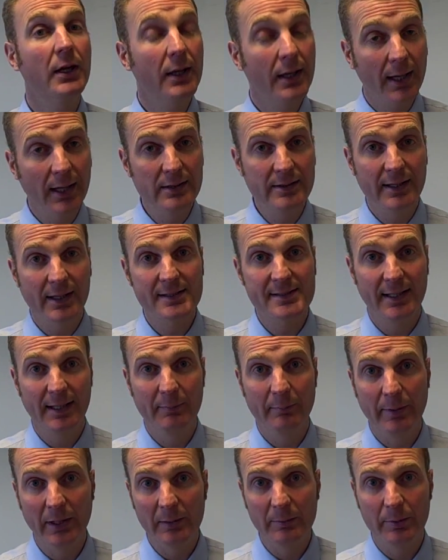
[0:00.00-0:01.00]
In the exam
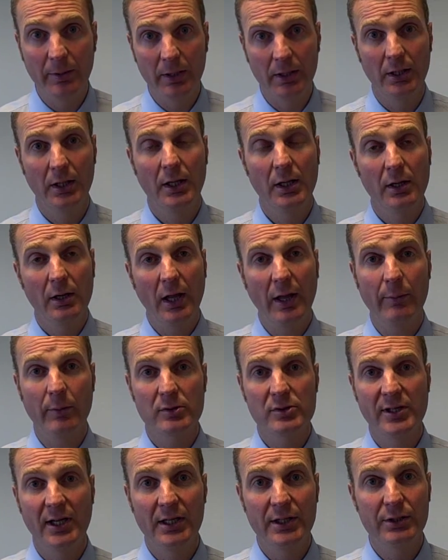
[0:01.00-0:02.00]
paper, it will
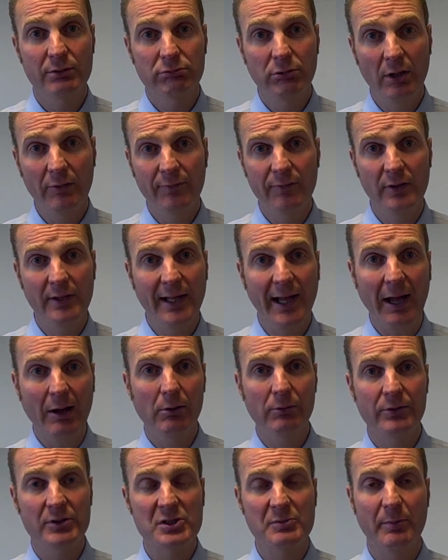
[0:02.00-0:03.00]
tell you roughly how
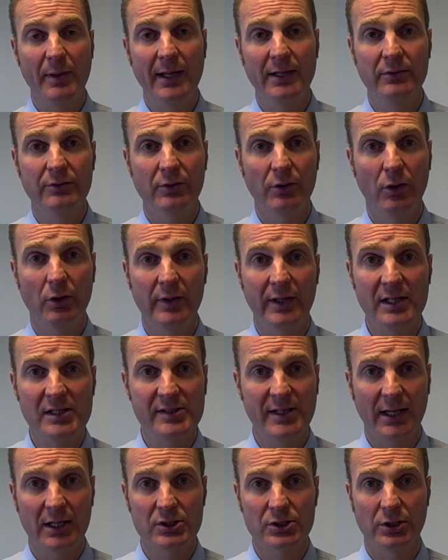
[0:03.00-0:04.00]
long to spend on each
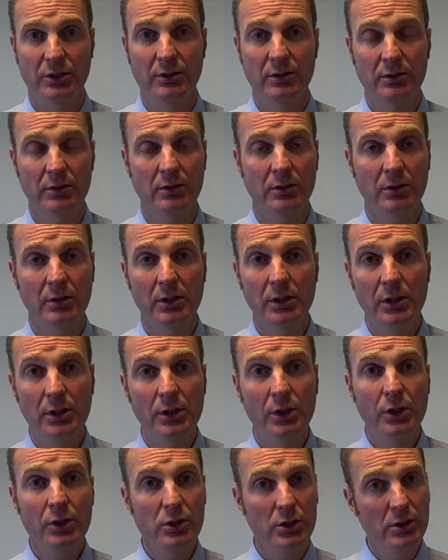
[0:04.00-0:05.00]
section.
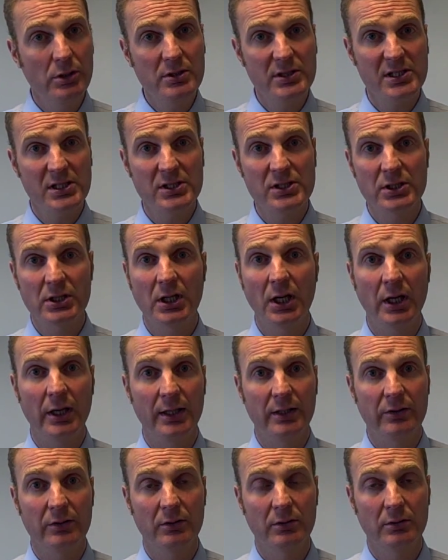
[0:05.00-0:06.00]
Use this as a
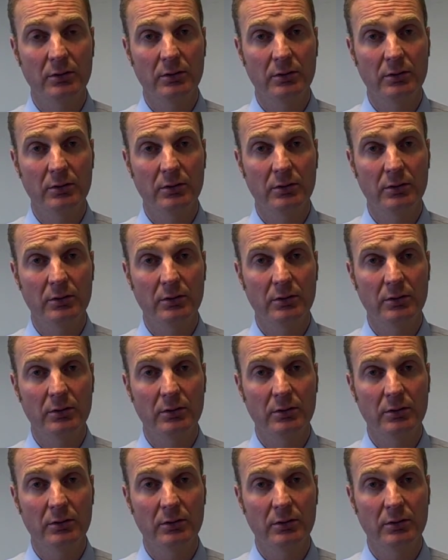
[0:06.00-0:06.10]
guide.